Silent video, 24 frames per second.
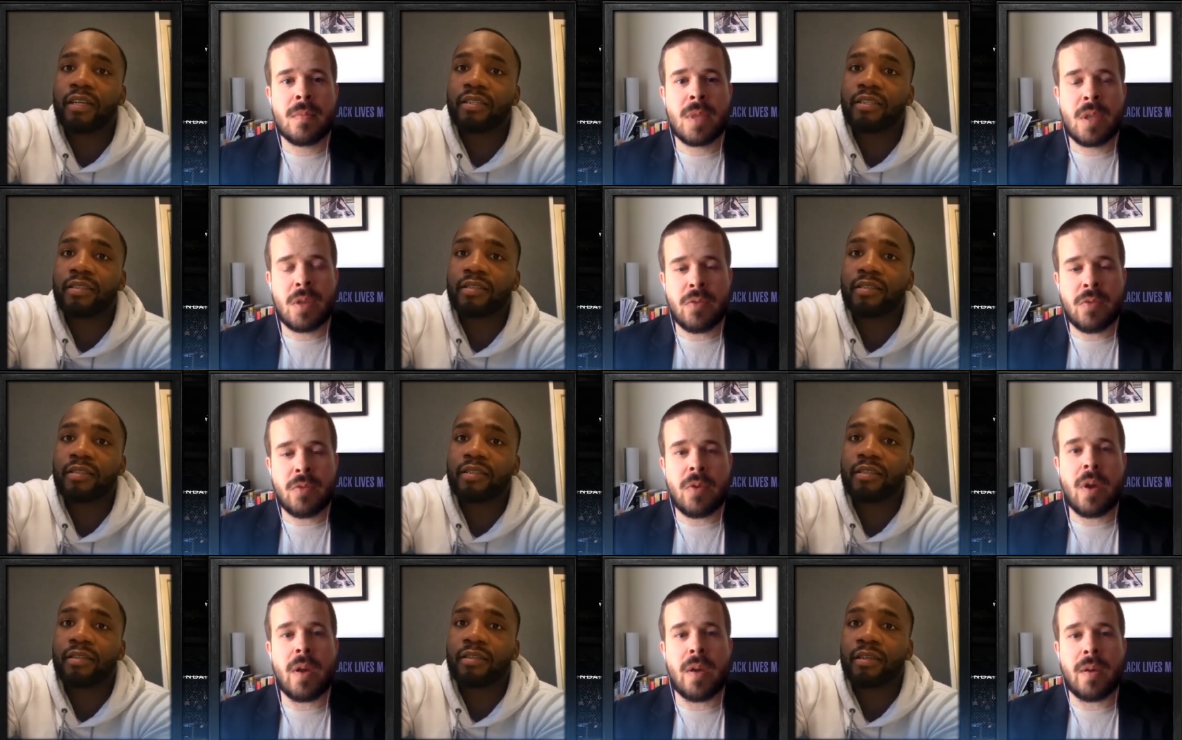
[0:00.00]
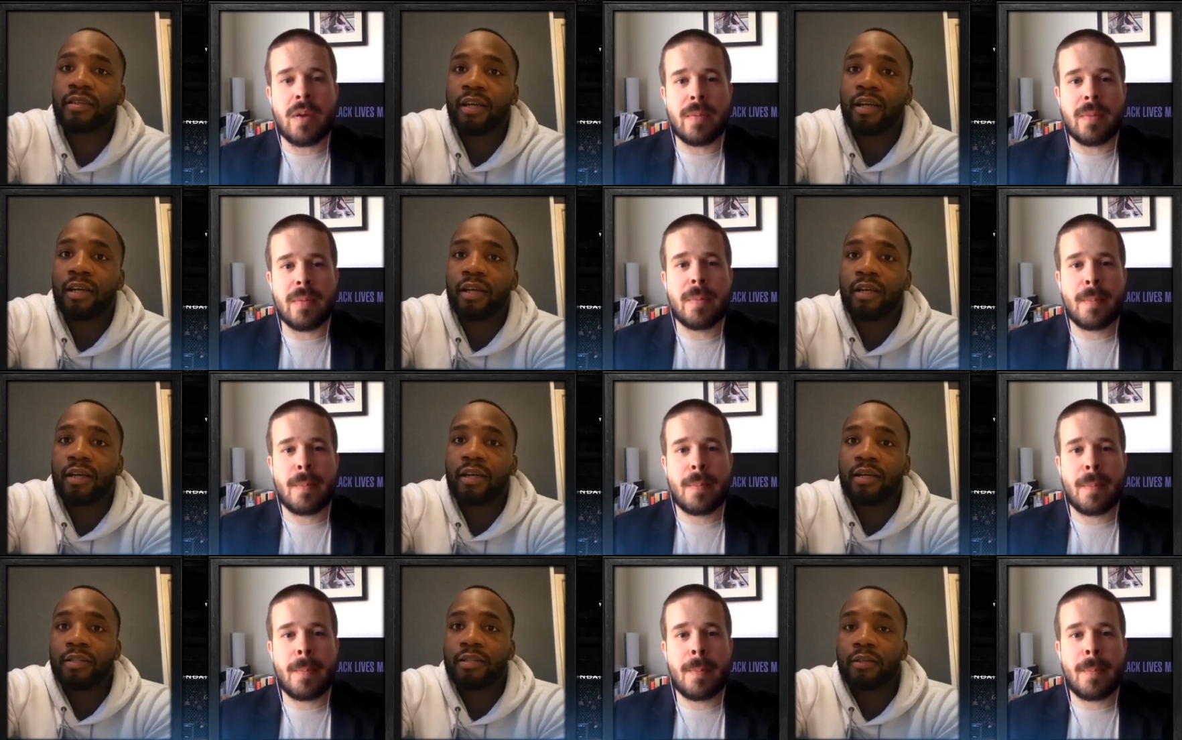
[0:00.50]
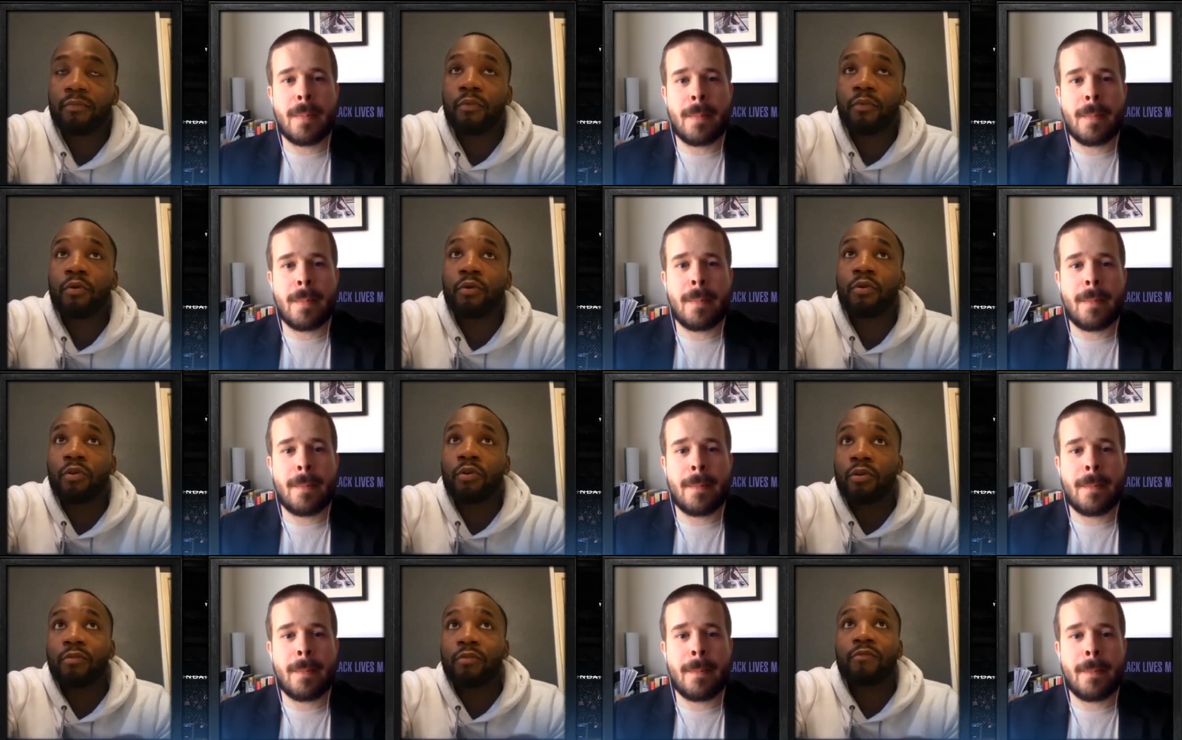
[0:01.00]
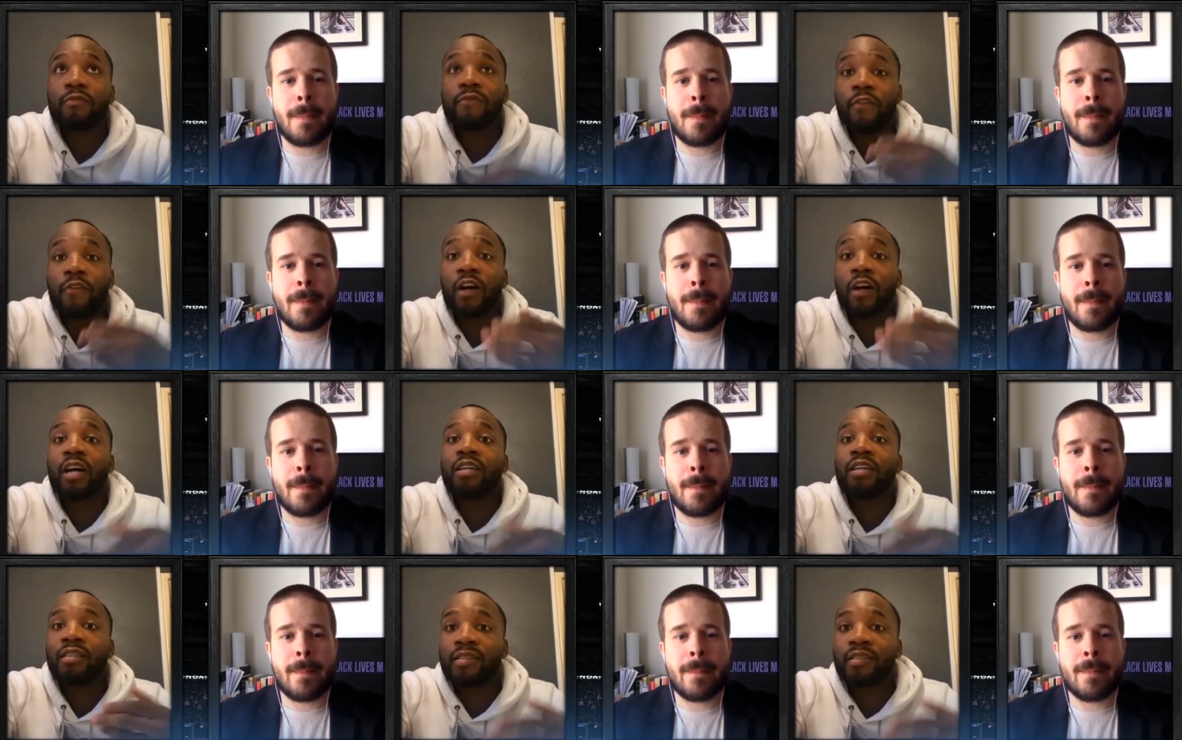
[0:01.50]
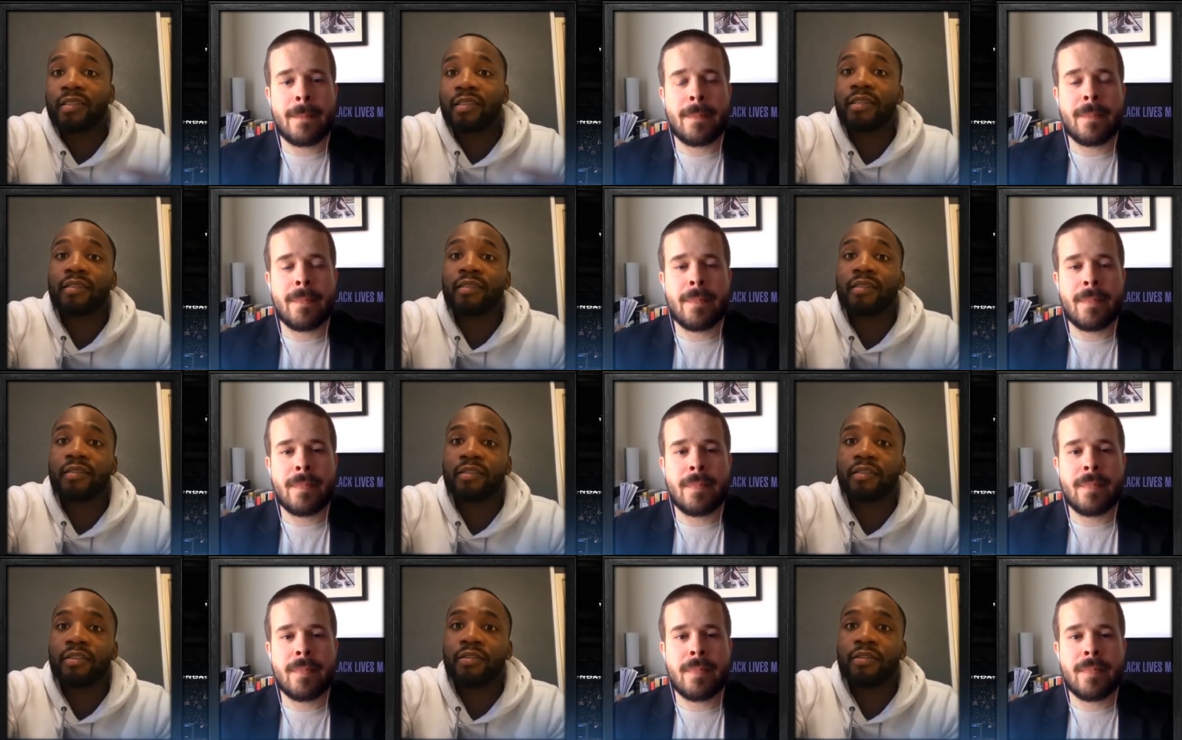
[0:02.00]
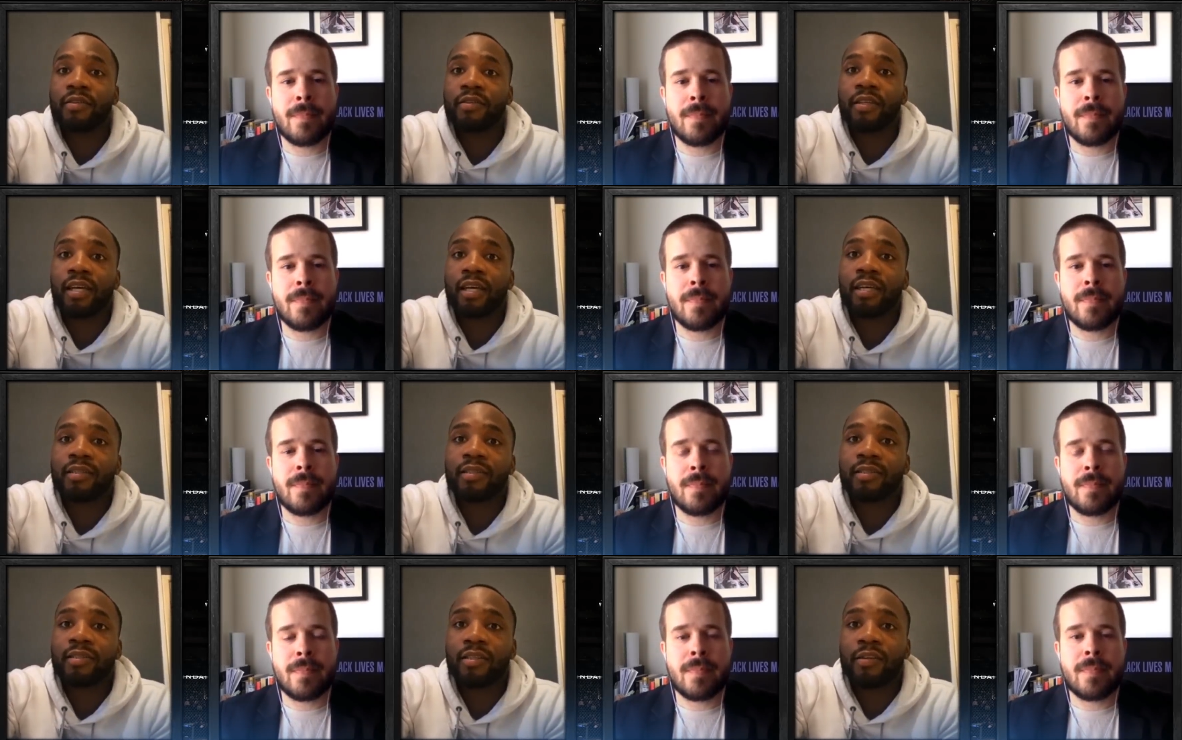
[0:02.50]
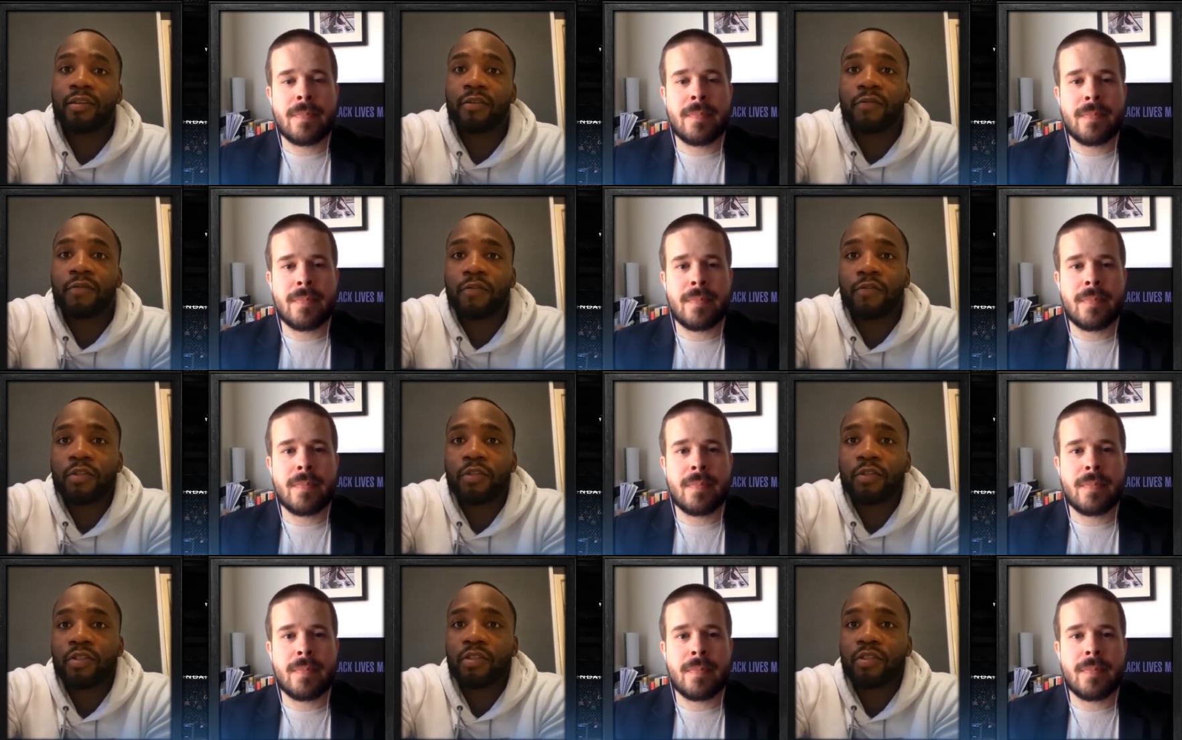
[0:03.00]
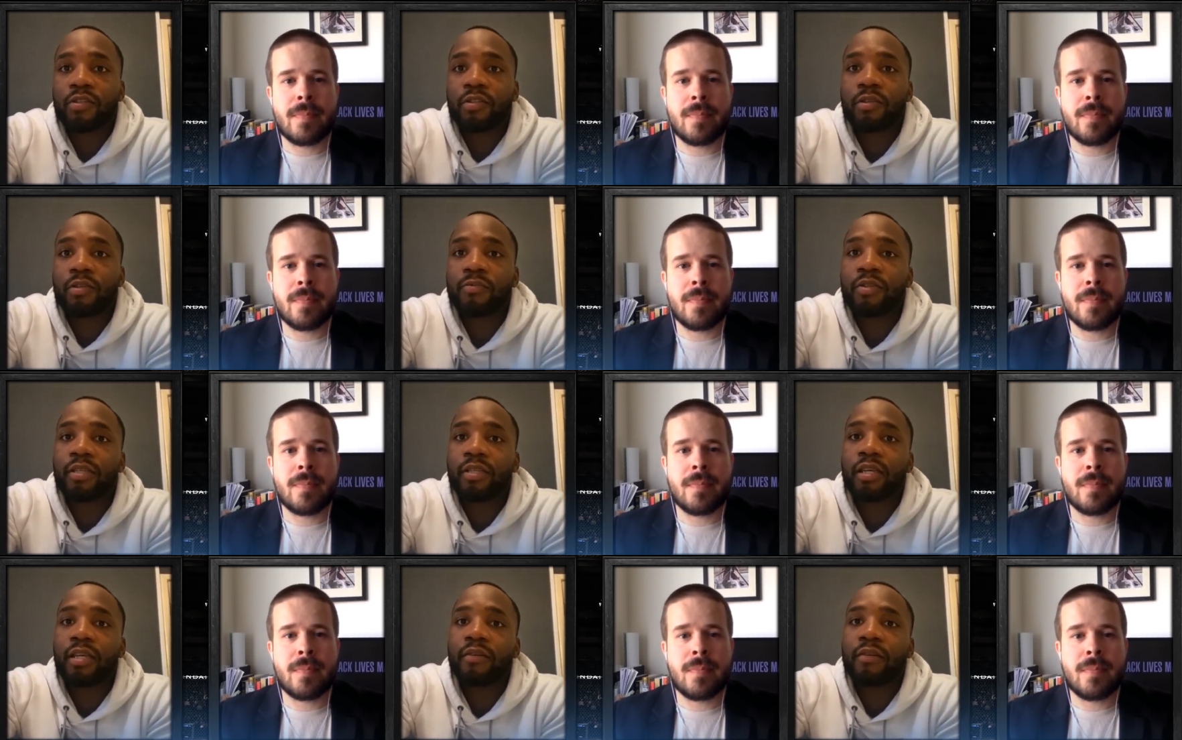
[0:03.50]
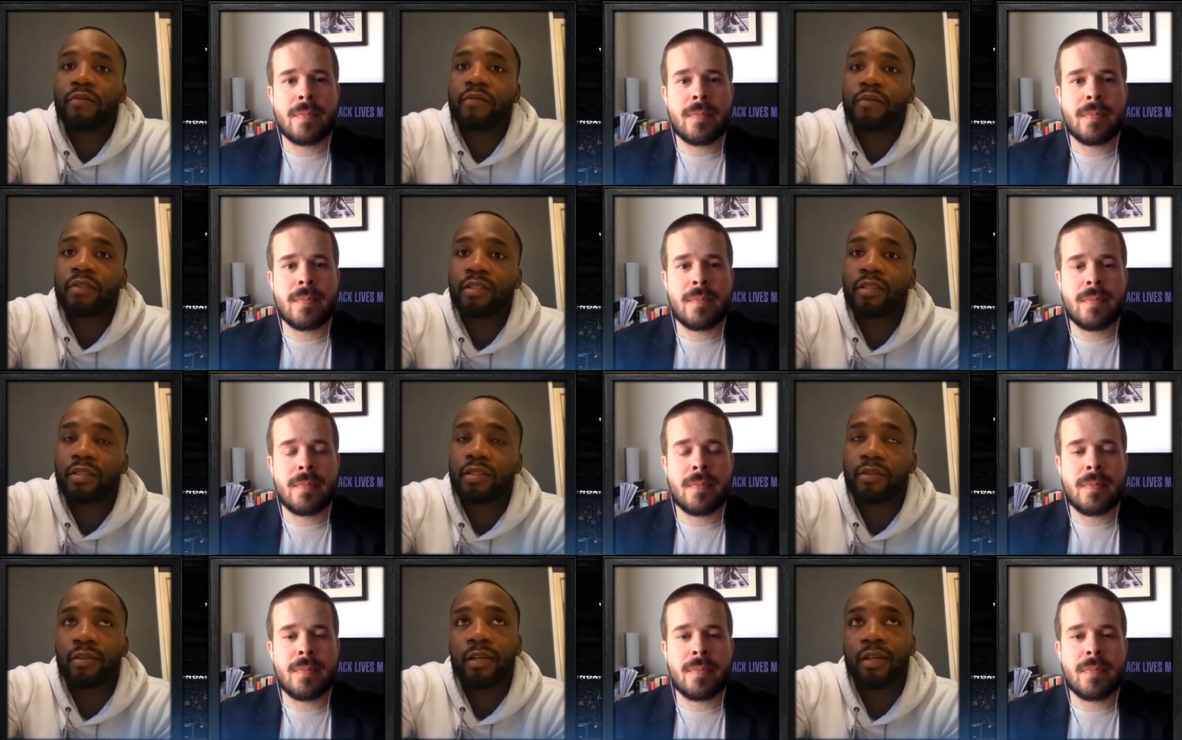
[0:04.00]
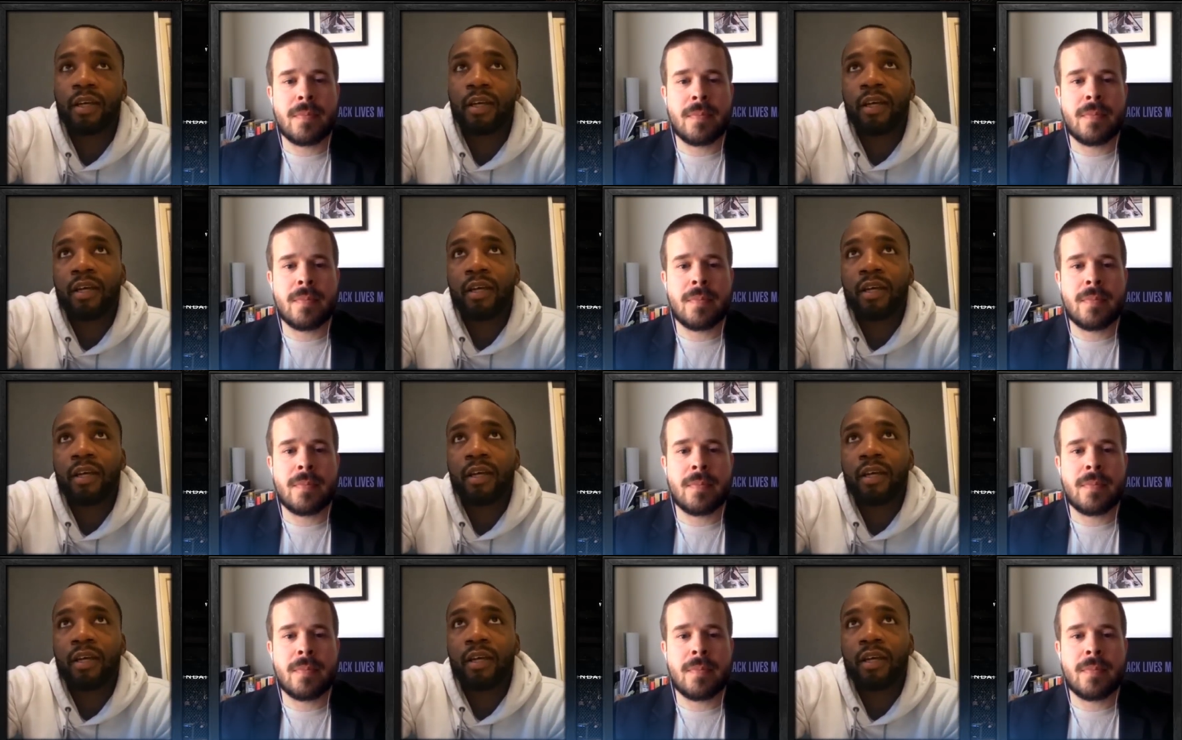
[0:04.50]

Speaker 1: And it's right. the more violent cities in the UK. So for us to come together and to